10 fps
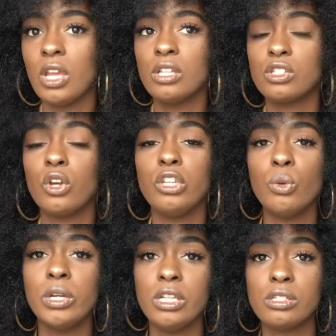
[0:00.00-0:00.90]
So you
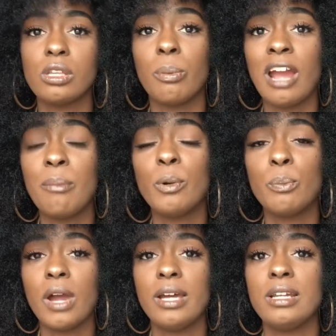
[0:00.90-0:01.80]
want to use the proper
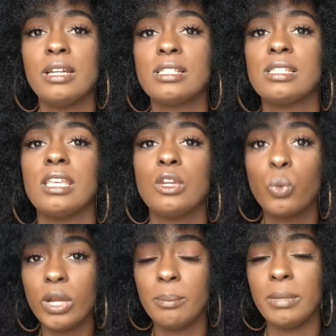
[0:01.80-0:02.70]
products,
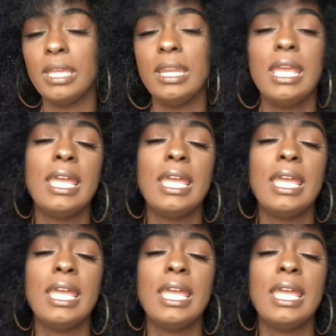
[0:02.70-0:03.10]
equipment,